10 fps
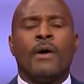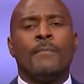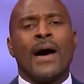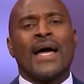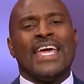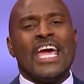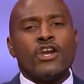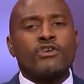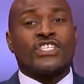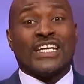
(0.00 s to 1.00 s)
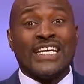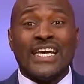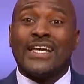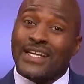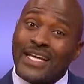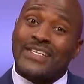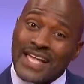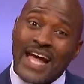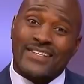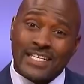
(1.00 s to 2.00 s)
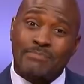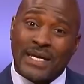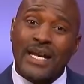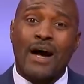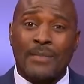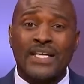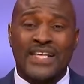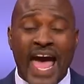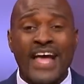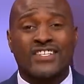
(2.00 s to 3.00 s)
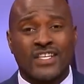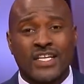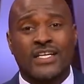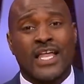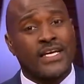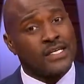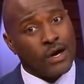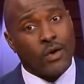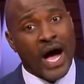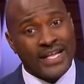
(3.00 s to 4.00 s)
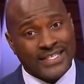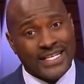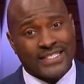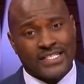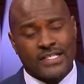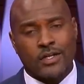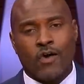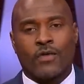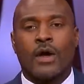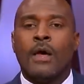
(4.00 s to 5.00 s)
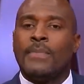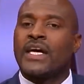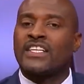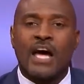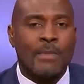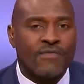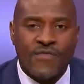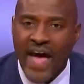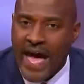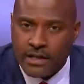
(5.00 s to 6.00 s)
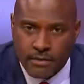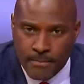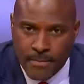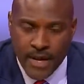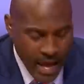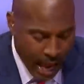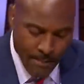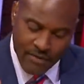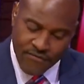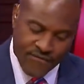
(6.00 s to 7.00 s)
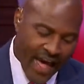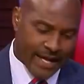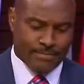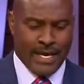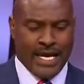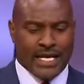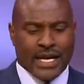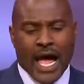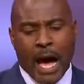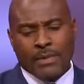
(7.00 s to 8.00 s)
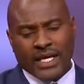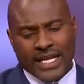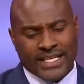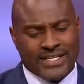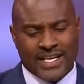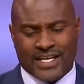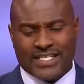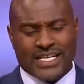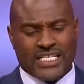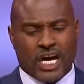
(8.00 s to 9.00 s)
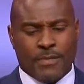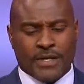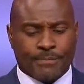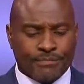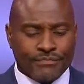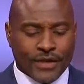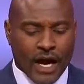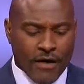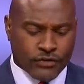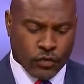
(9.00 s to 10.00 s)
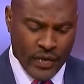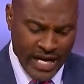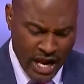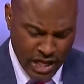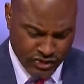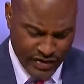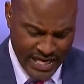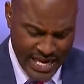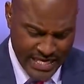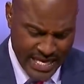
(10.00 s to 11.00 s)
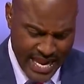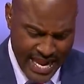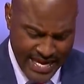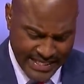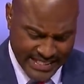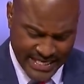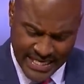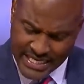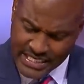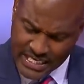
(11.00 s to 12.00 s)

but my energy it's actually beat up. It's actually like, yo, I think this is over because I'm a fact. I'm a fact man. I'm looking at these nuggets that tell me of 318